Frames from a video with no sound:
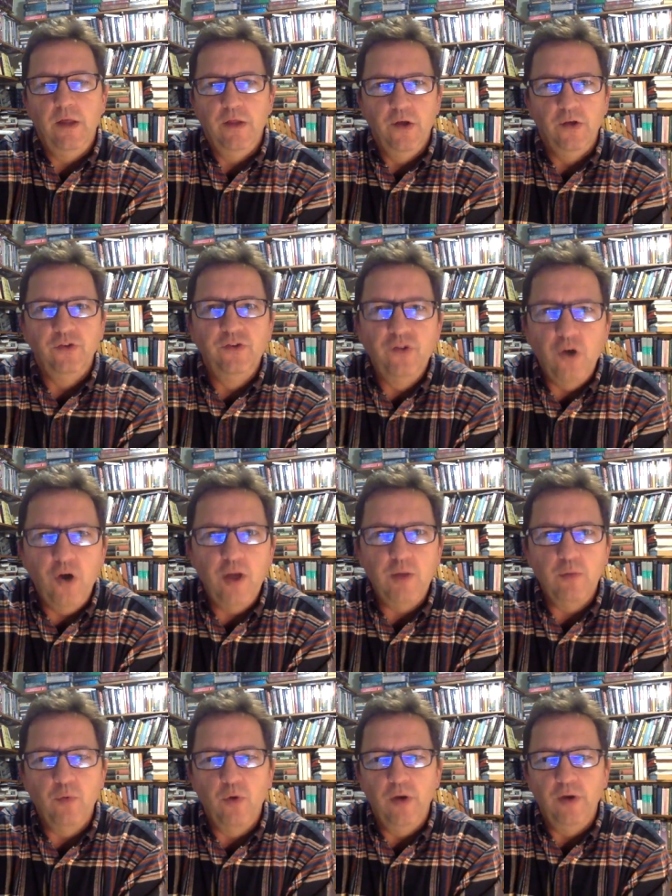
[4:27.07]
those starting
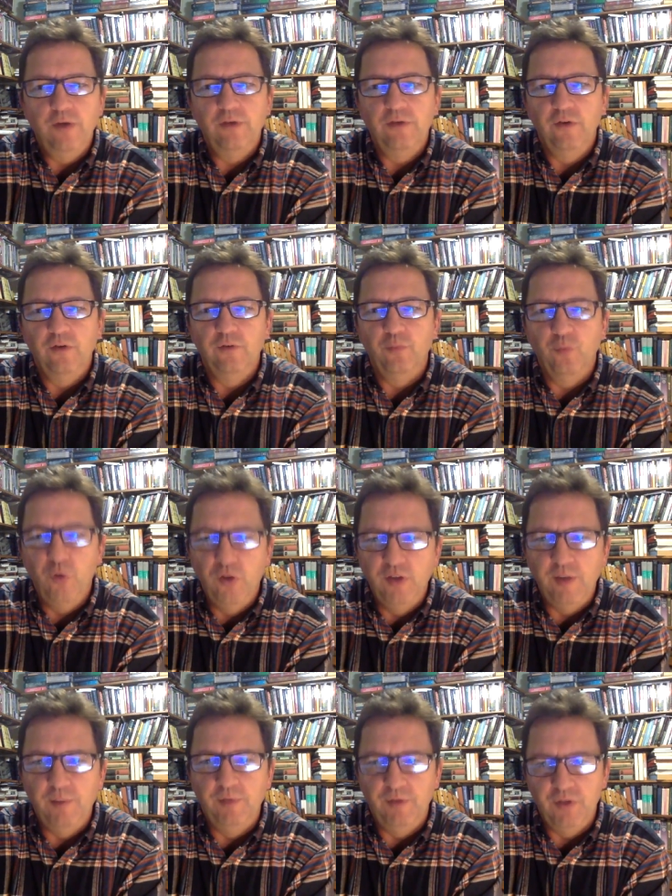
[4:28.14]
points, those
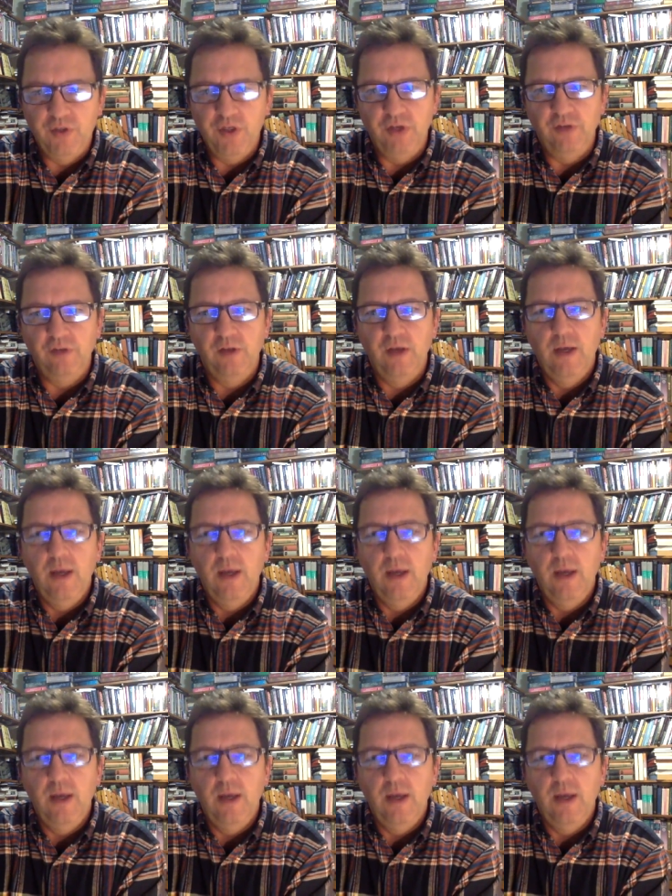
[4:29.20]
presuppositions.